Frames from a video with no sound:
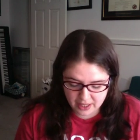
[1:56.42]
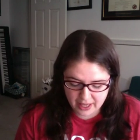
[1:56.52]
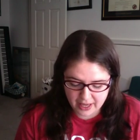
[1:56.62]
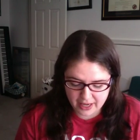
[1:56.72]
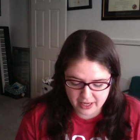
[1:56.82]

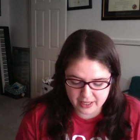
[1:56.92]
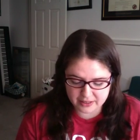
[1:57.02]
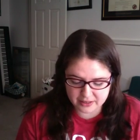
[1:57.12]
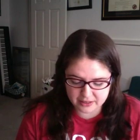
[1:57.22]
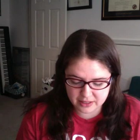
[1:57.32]

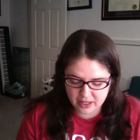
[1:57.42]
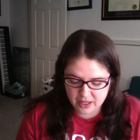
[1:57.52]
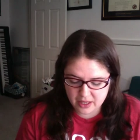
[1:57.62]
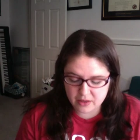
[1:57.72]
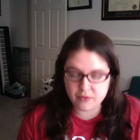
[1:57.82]
And
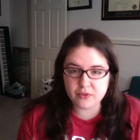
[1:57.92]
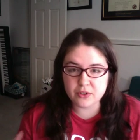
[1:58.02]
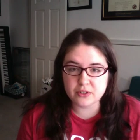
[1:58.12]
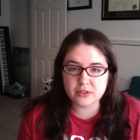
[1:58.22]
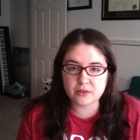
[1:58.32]
the
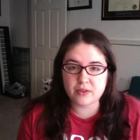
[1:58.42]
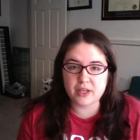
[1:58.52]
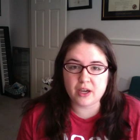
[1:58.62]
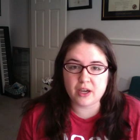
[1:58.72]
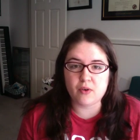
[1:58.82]
first
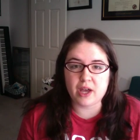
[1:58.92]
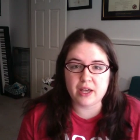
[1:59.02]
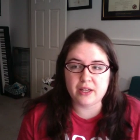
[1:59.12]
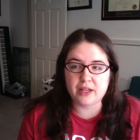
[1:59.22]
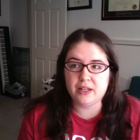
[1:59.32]
thing I
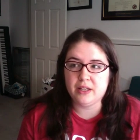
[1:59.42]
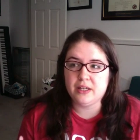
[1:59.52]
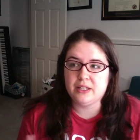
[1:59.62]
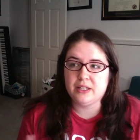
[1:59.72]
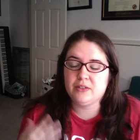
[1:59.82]
read
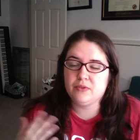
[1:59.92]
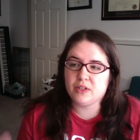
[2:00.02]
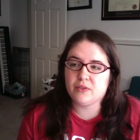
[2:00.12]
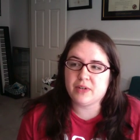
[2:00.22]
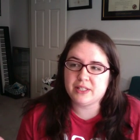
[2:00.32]
didn't really
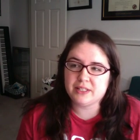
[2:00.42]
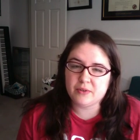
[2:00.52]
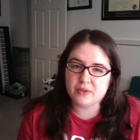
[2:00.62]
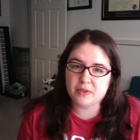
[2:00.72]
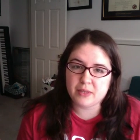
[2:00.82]
resonate
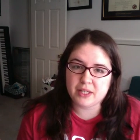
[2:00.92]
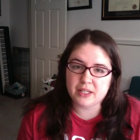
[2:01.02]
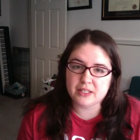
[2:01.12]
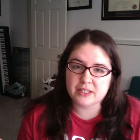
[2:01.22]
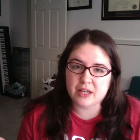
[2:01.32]
with me.
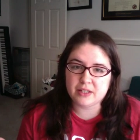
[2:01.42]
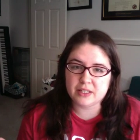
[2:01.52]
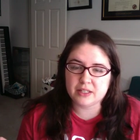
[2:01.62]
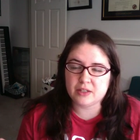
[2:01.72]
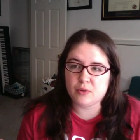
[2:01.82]
It sounded
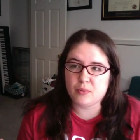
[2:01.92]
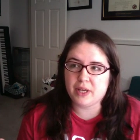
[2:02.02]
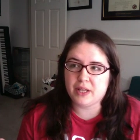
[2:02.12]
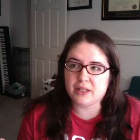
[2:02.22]
a little bit